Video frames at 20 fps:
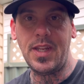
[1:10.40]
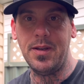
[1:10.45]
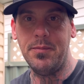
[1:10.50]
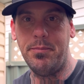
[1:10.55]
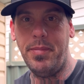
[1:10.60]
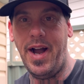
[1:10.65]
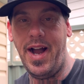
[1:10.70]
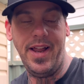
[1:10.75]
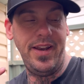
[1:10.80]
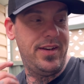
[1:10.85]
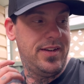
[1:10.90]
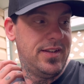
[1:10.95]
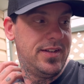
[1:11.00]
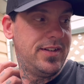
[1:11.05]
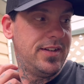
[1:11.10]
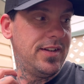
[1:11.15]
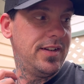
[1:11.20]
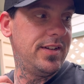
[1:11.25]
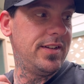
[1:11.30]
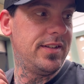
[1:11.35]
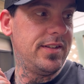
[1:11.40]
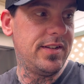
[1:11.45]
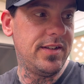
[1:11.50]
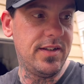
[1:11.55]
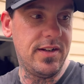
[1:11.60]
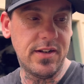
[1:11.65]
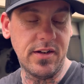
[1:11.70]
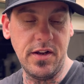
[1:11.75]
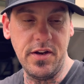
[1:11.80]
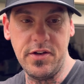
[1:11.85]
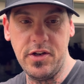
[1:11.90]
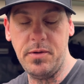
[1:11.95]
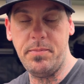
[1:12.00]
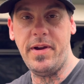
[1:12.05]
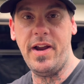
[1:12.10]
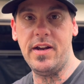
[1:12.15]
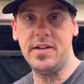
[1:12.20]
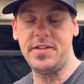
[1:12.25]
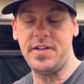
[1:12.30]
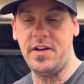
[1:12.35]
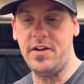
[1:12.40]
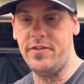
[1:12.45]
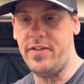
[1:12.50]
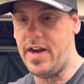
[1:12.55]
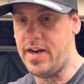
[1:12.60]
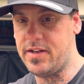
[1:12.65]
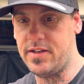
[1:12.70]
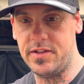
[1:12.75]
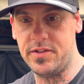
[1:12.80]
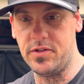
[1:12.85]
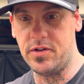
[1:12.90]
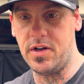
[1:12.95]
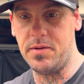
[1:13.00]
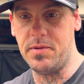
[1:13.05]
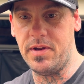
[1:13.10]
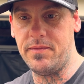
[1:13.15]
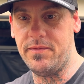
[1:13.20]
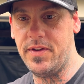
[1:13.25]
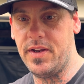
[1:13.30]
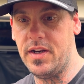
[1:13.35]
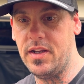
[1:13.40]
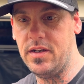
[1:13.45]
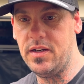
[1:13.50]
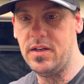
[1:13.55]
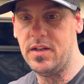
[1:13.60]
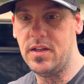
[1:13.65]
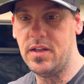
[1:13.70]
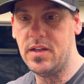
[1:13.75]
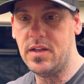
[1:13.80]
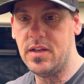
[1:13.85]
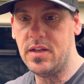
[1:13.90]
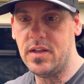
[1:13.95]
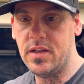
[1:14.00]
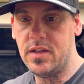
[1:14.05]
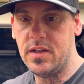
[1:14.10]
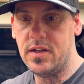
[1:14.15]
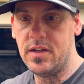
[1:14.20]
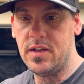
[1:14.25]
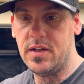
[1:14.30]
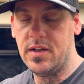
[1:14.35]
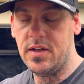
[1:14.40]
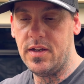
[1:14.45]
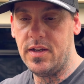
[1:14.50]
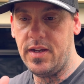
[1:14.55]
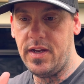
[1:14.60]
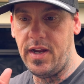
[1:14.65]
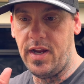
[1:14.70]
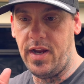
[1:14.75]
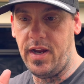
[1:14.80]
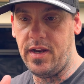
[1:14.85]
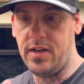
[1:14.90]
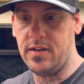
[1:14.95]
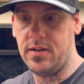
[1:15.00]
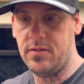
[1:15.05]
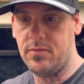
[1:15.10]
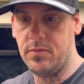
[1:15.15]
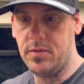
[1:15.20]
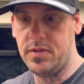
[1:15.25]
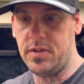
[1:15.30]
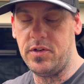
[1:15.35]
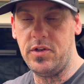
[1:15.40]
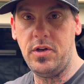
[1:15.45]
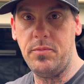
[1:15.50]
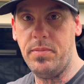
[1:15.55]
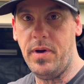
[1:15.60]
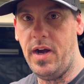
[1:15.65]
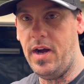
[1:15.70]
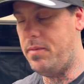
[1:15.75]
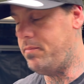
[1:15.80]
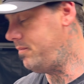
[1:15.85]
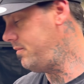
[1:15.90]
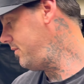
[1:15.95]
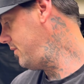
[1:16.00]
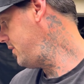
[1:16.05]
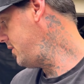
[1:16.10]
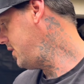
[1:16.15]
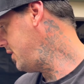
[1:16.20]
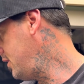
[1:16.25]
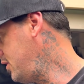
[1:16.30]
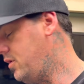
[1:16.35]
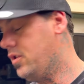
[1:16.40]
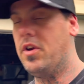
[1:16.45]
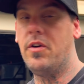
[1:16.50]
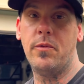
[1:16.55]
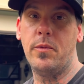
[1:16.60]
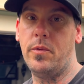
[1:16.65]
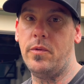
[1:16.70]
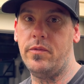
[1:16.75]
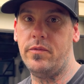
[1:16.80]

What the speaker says: But I've got a new power steering rack that's already been fitted, and with a new pump, new